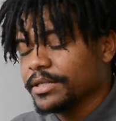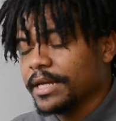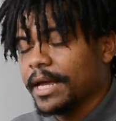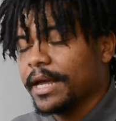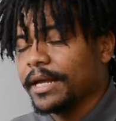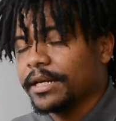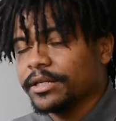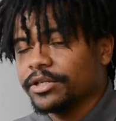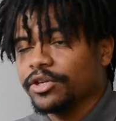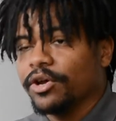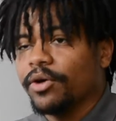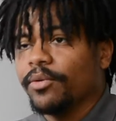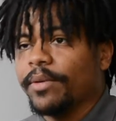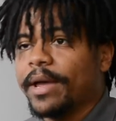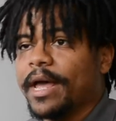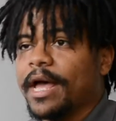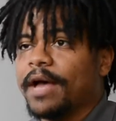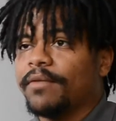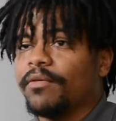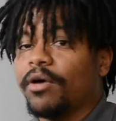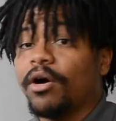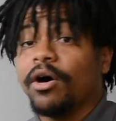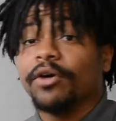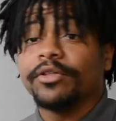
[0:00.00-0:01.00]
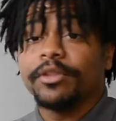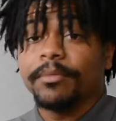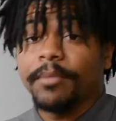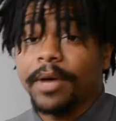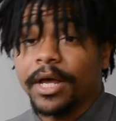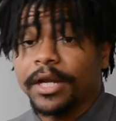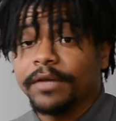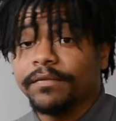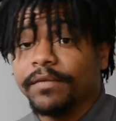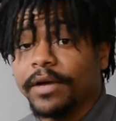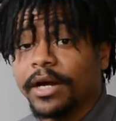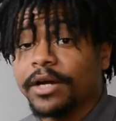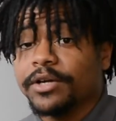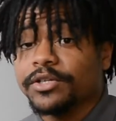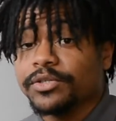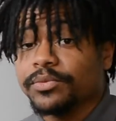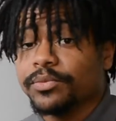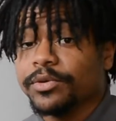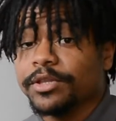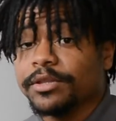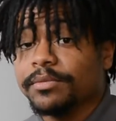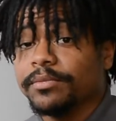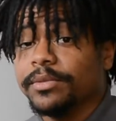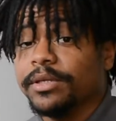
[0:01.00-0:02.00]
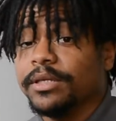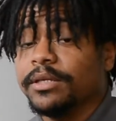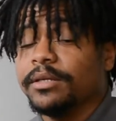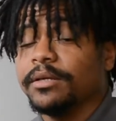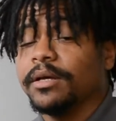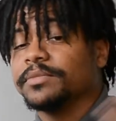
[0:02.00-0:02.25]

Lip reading: I don't have all the modifiers with me,